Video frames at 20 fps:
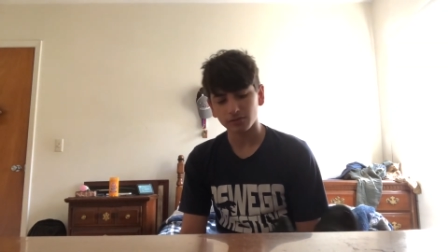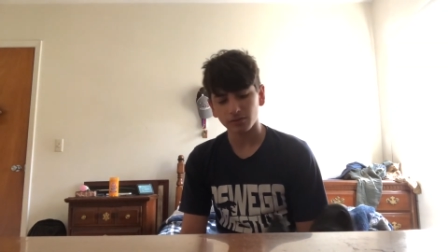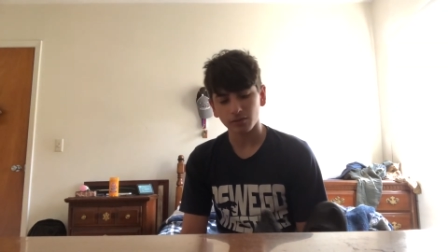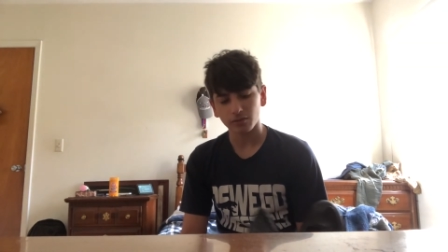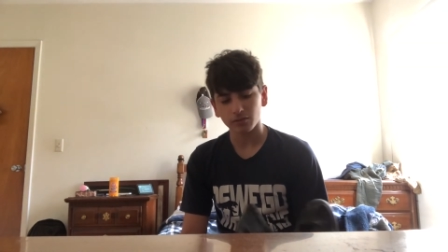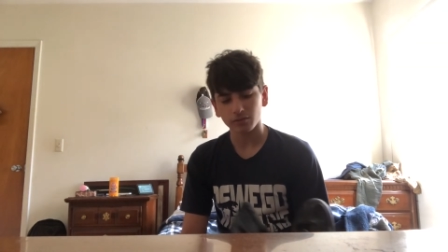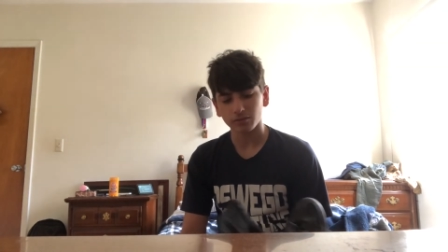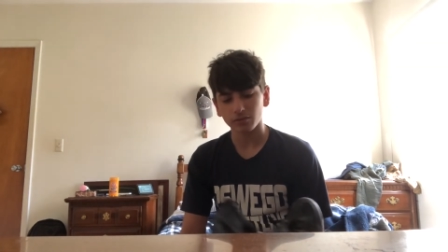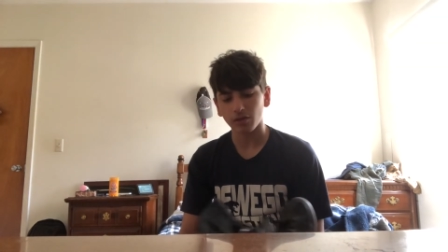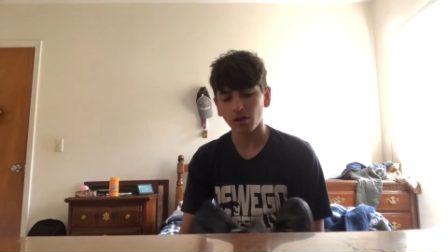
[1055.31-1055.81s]
a
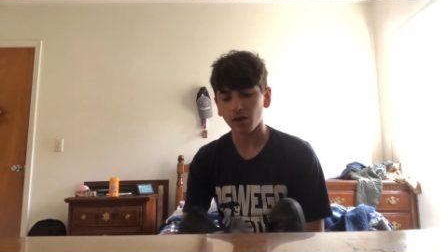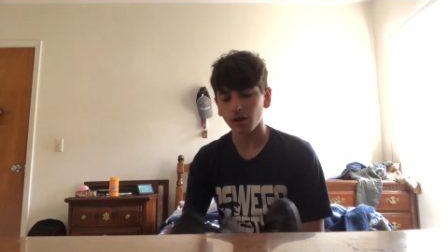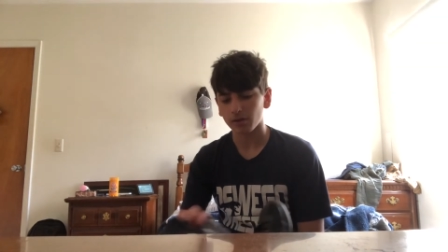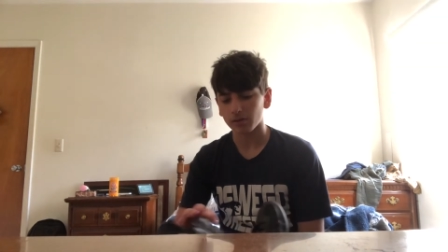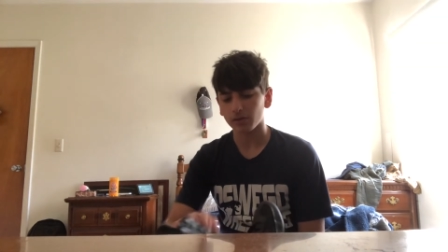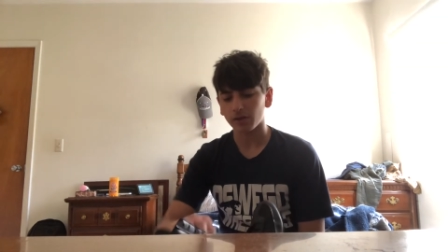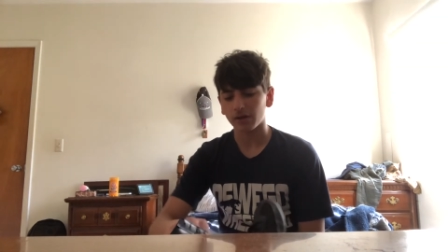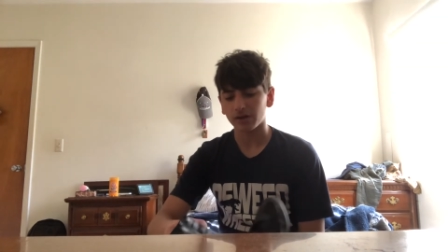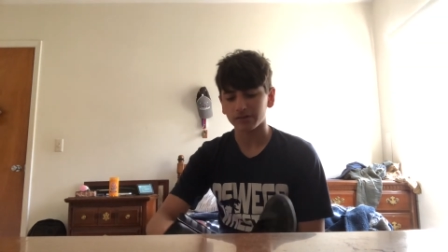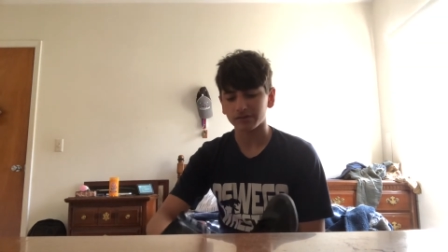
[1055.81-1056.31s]

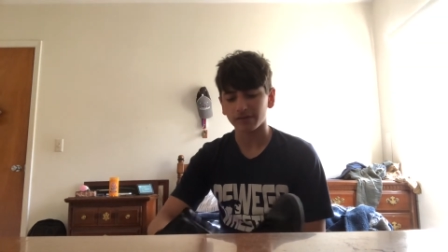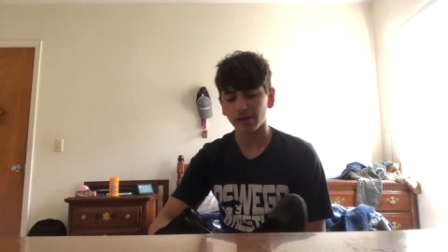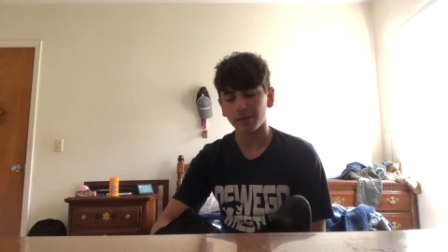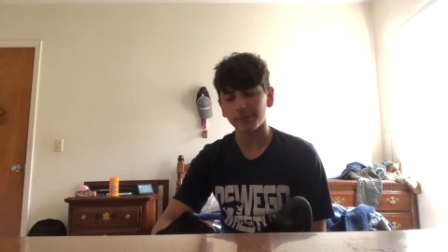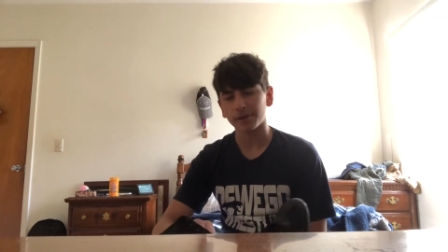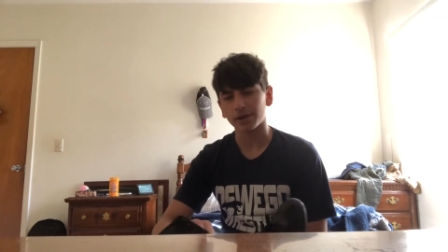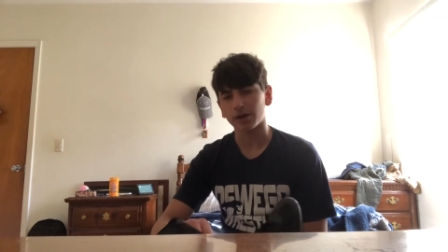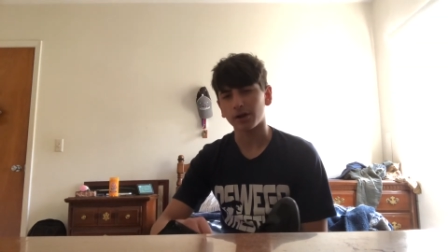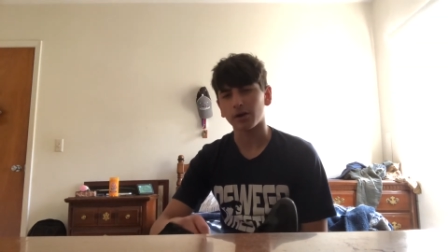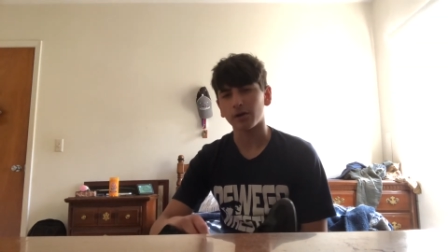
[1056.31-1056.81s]
long time
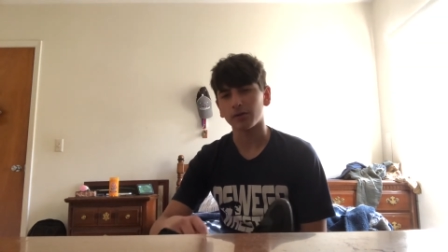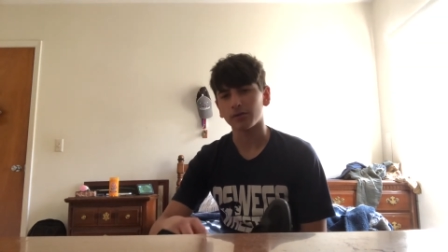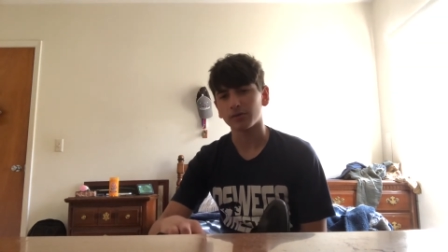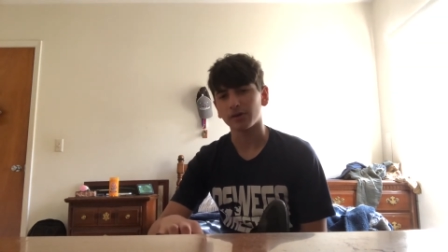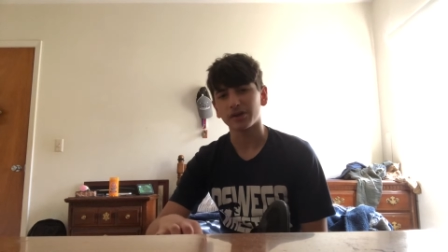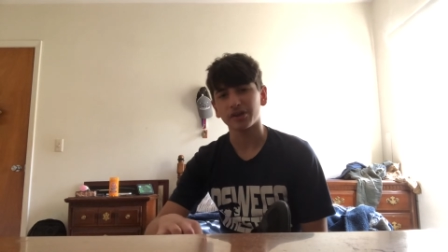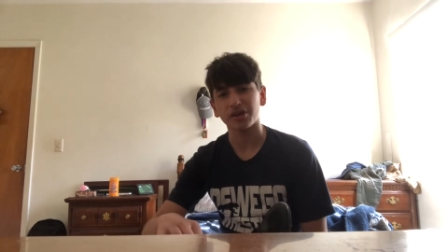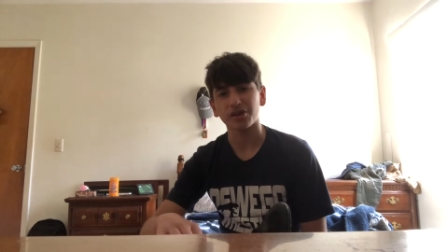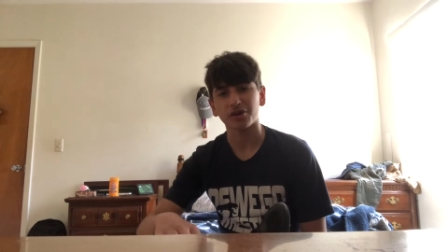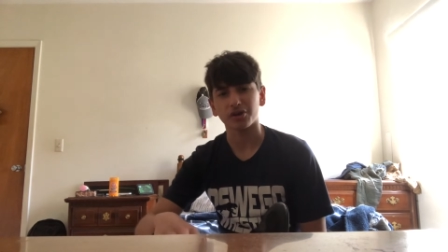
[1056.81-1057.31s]
ago, a
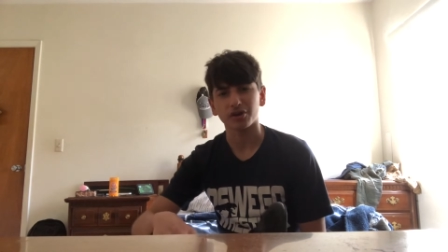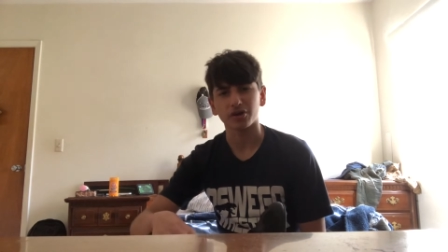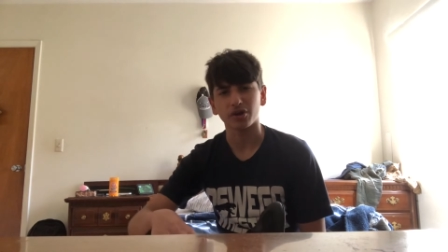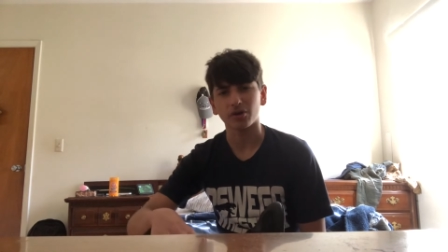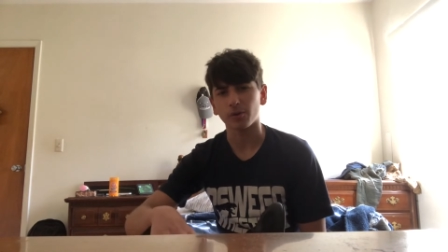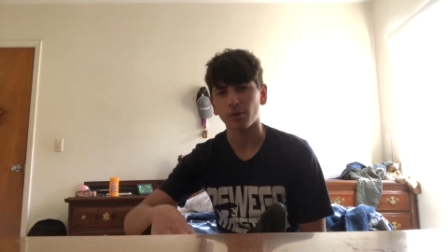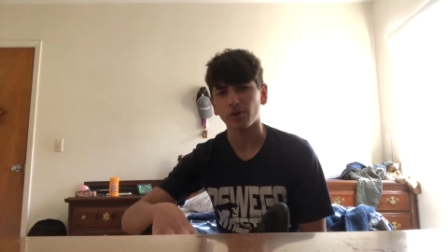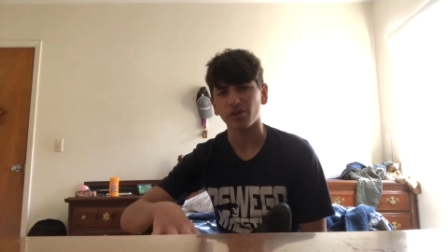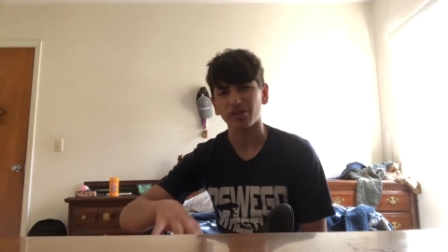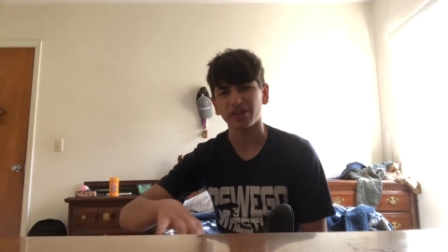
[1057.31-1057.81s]
year ago
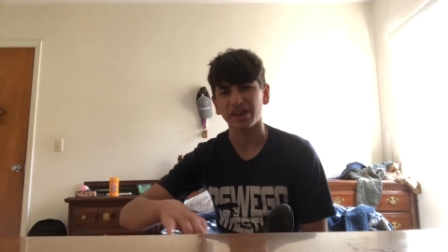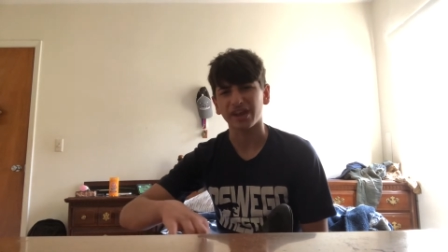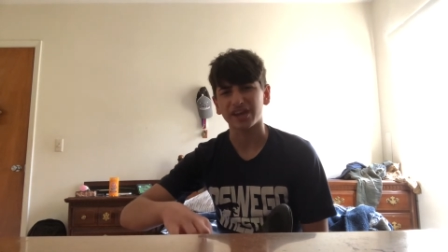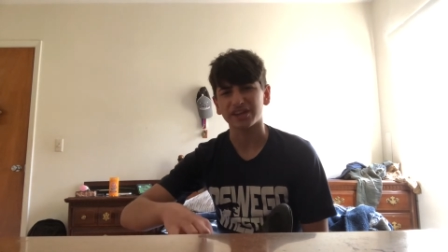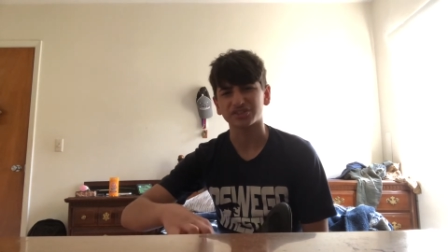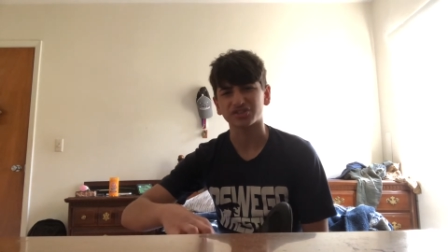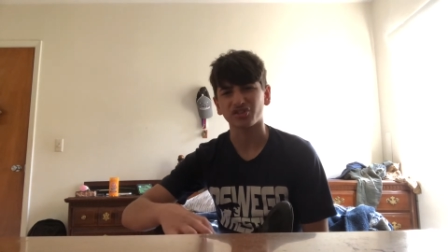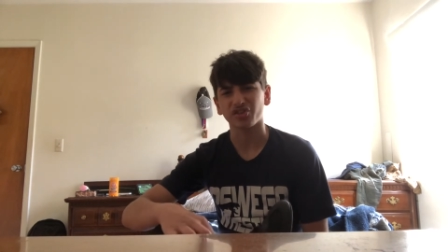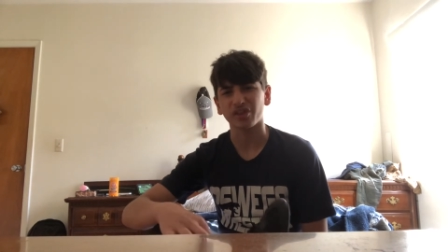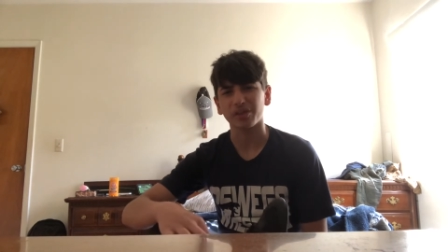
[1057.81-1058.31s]
only
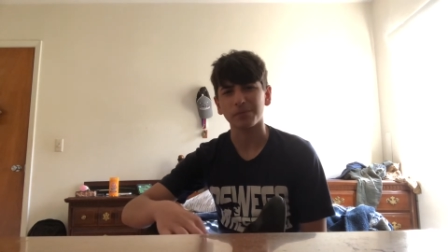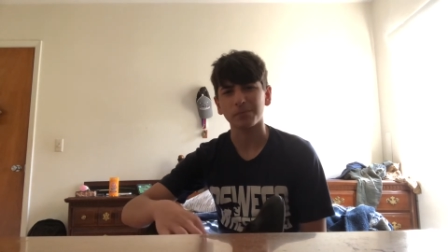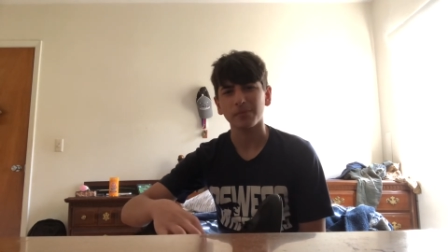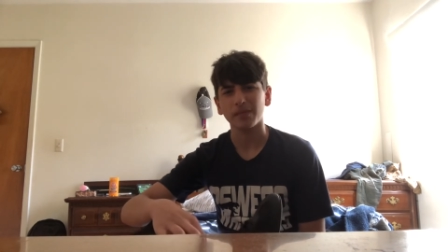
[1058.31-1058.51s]
actually.